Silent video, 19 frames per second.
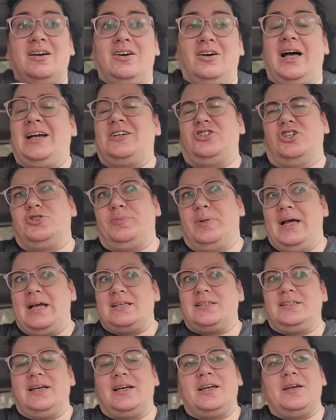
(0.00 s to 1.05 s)
well, actually it's
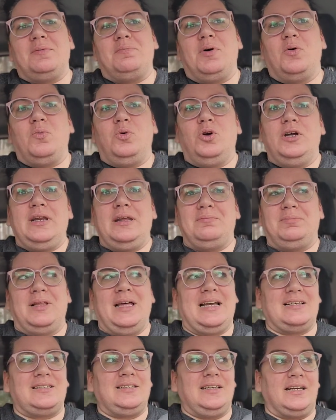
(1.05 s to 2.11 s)
plastic, but wood and
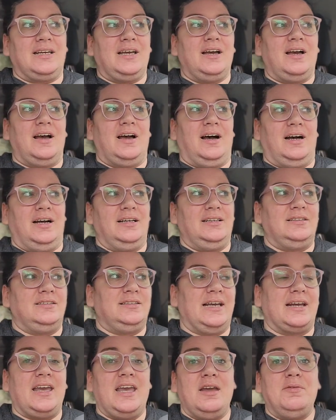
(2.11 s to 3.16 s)
plastic uh,
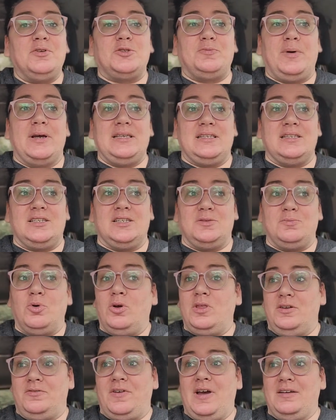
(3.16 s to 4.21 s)
that came with spices is
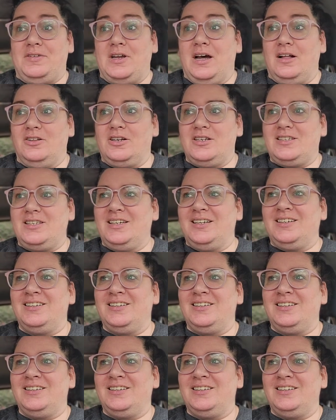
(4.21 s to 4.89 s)
more than $5.